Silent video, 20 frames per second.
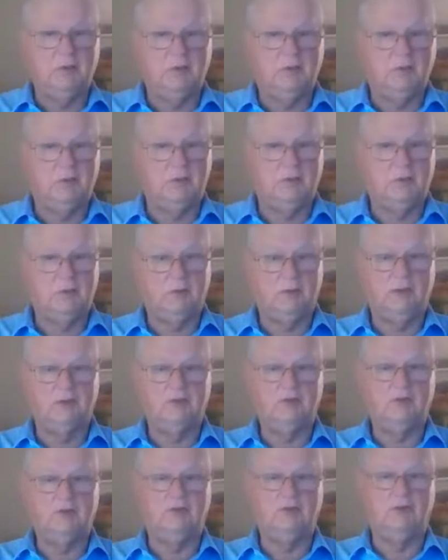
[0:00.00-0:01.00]
which were
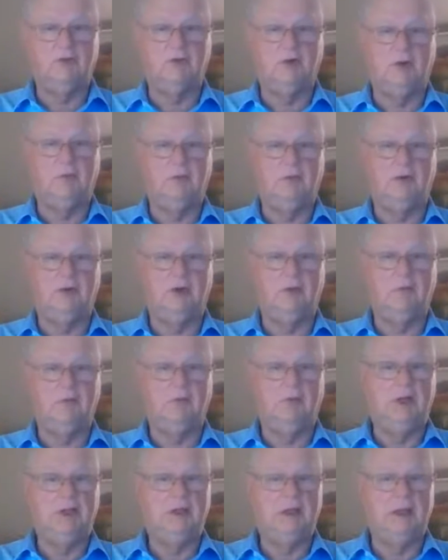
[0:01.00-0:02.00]
supposed to show up on
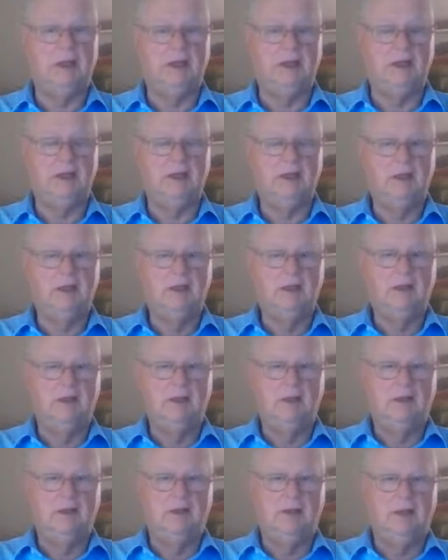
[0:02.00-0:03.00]
Monday,
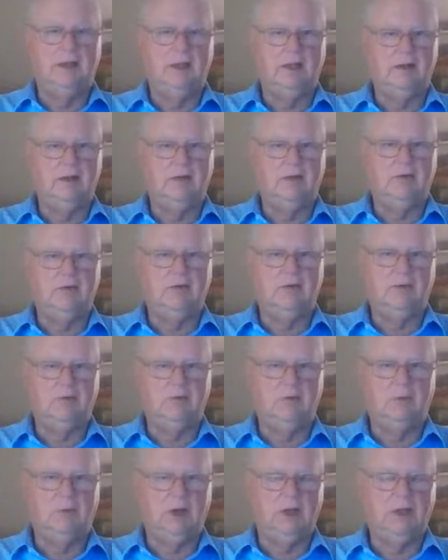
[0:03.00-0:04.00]

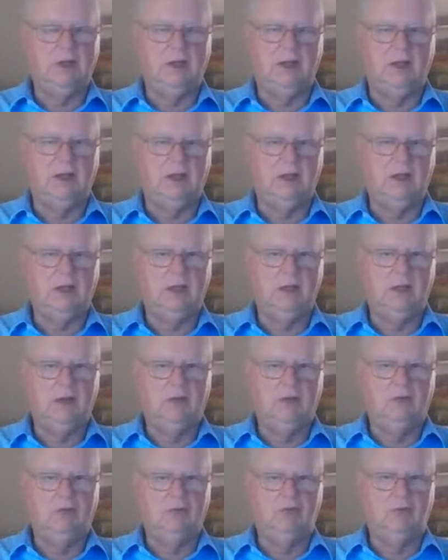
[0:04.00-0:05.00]
that is
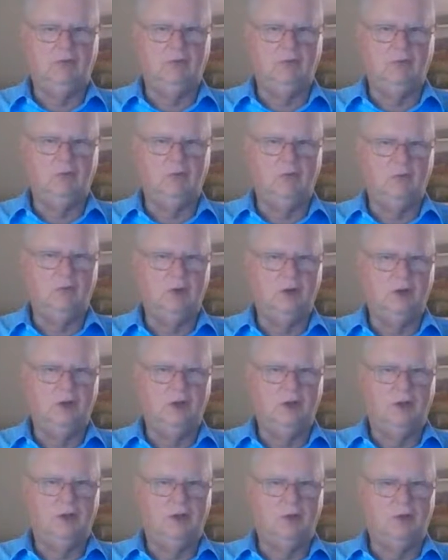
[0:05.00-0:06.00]
Monday,
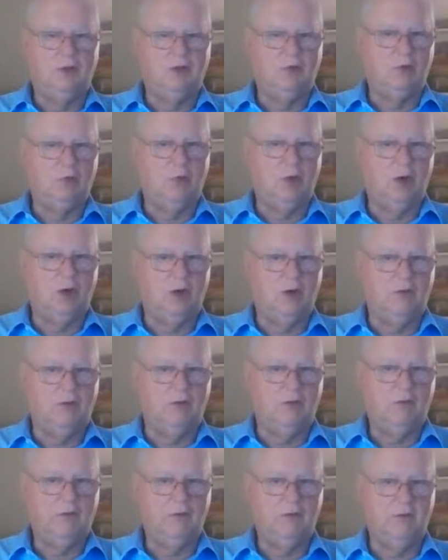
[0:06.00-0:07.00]
June the
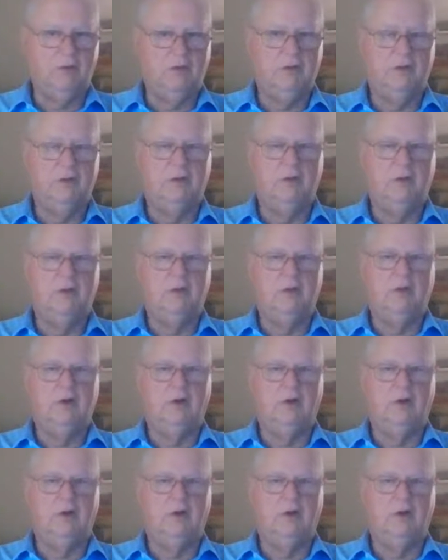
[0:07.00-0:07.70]
12th.